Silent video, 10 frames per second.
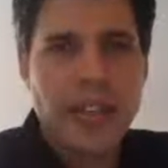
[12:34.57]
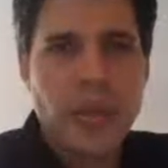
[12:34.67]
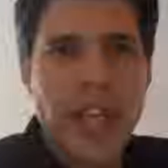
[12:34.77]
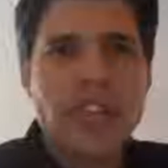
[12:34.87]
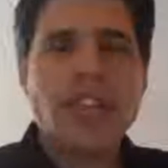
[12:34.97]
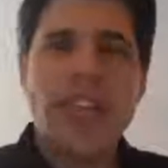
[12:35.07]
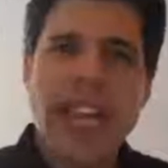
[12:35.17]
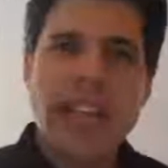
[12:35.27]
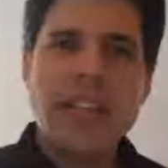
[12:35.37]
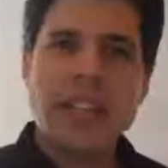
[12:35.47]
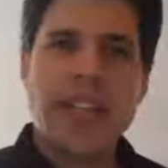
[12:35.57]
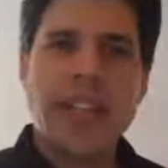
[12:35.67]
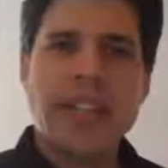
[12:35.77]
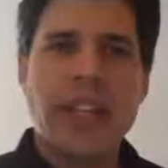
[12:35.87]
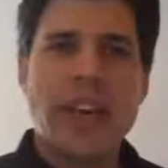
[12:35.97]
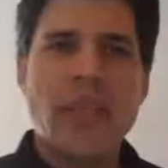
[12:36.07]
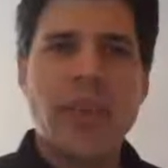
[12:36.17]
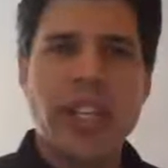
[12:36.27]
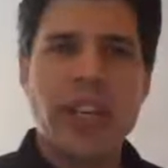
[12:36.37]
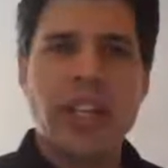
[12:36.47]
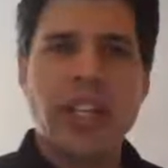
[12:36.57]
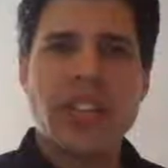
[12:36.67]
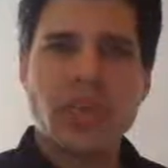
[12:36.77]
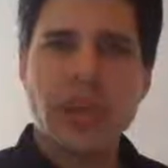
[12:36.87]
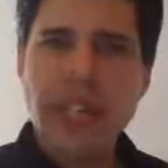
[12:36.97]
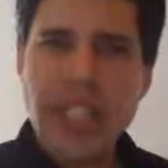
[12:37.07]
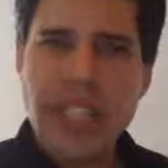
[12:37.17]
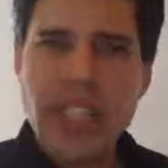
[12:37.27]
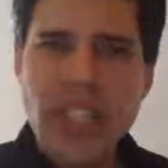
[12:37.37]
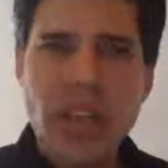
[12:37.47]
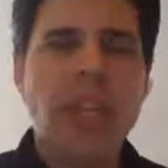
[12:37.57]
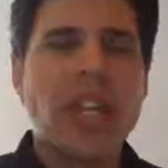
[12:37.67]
We understand dyslexia. We know that it's a real condition.